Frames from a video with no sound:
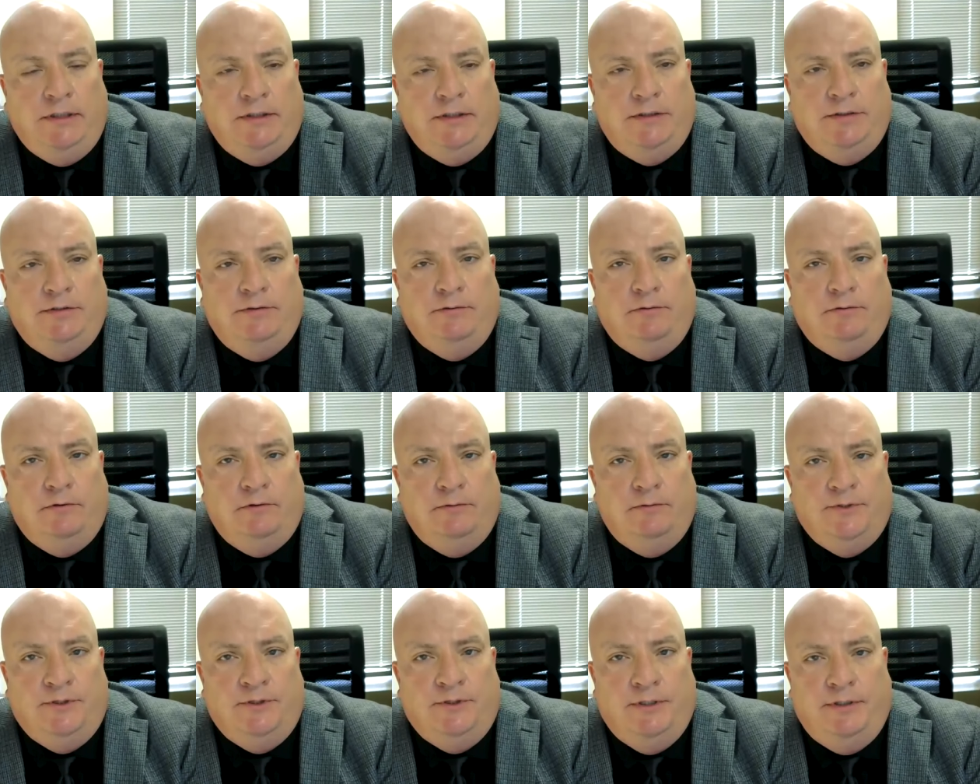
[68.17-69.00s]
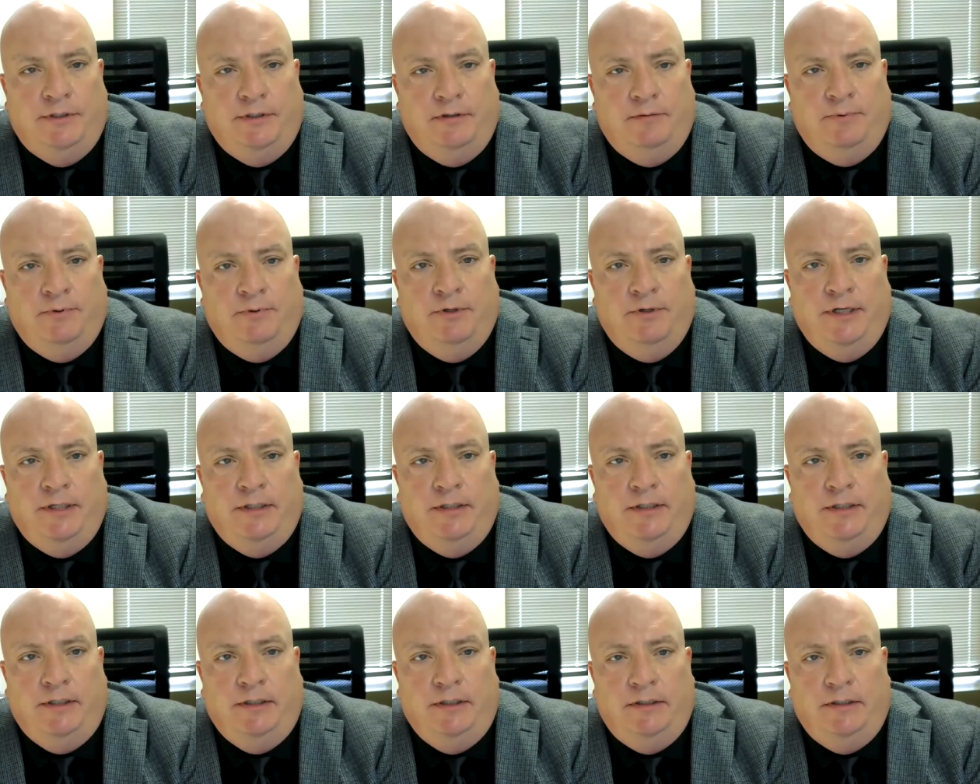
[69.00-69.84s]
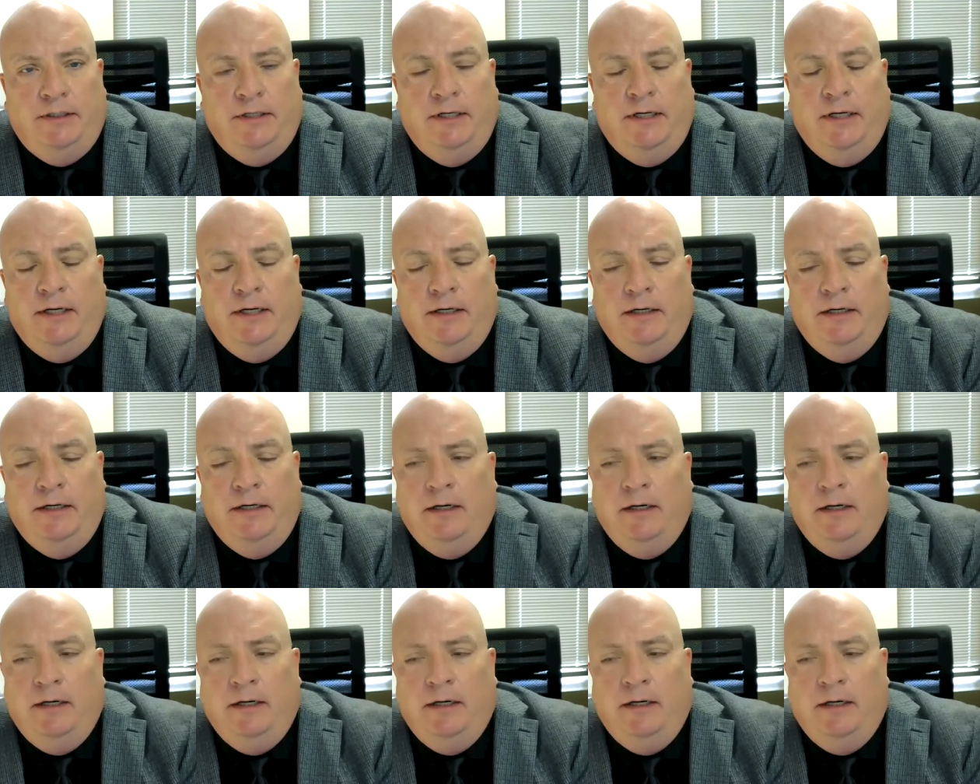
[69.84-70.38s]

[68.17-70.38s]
storms that they're predicting today.